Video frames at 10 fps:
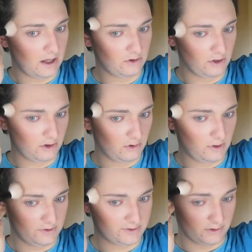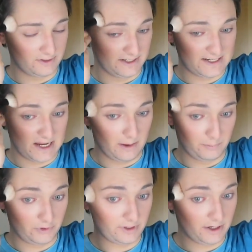I'll start in the
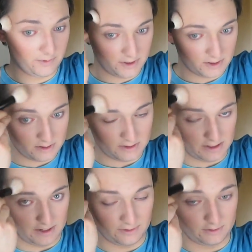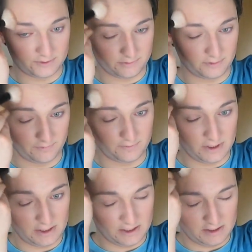temple area, and then I'll sort of
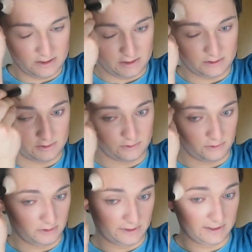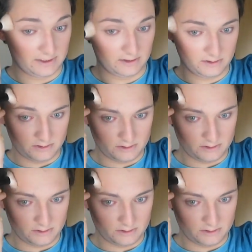circle it in